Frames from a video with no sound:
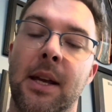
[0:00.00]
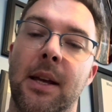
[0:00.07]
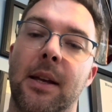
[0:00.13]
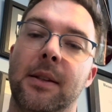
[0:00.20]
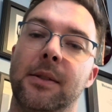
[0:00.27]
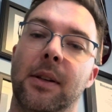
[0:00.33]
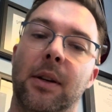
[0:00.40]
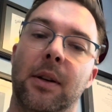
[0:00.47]

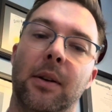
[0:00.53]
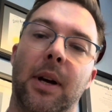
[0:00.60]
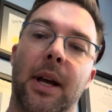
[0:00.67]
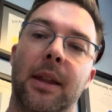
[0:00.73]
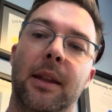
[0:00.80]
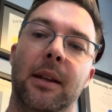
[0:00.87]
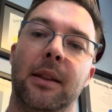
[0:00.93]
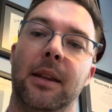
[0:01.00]
So I
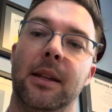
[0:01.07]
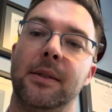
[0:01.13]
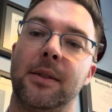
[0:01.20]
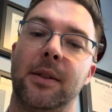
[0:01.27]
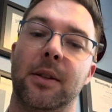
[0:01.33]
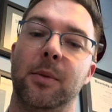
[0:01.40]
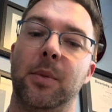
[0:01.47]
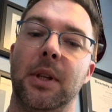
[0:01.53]
think this
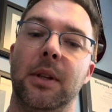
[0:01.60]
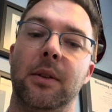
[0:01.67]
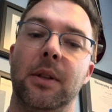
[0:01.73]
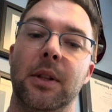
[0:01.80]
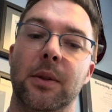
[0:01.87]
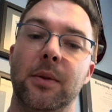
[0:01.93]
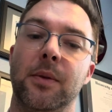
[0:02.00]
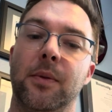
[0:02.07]
could be
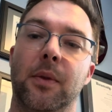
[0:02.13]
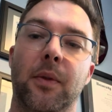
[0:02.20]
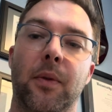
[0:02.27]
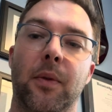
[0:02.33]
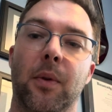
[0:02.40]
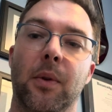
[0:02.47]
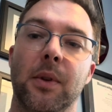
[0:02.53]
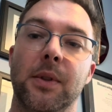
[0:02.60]
useful
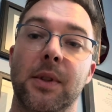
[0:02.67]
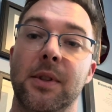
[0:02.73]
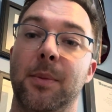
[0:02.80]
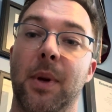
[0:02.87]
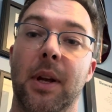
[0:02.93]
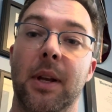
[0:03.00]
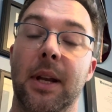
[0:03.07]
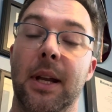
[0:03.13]
for just
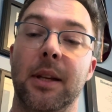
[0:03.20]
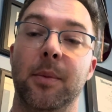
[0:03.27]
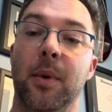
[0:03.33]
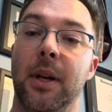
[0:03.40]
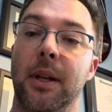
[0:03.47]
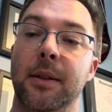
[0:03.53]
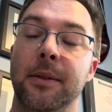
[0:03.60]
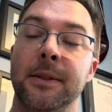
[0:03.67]
about
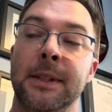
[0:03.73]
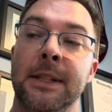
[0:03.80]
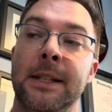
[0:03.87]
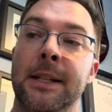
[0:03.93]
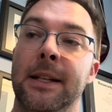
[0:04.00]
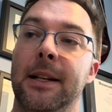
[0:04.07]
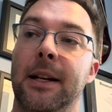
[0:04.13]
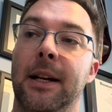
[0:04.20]
anybody.
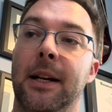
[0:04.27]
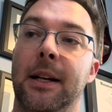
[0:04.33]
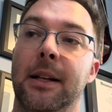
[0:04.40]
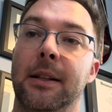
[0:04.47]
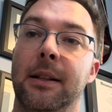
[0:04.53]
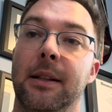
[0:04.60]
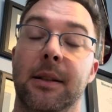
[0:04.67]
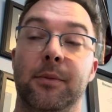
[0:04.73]

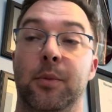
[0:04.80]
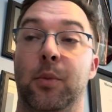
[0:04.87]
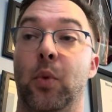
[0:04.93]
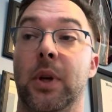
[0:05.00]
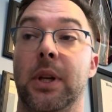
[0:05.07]
We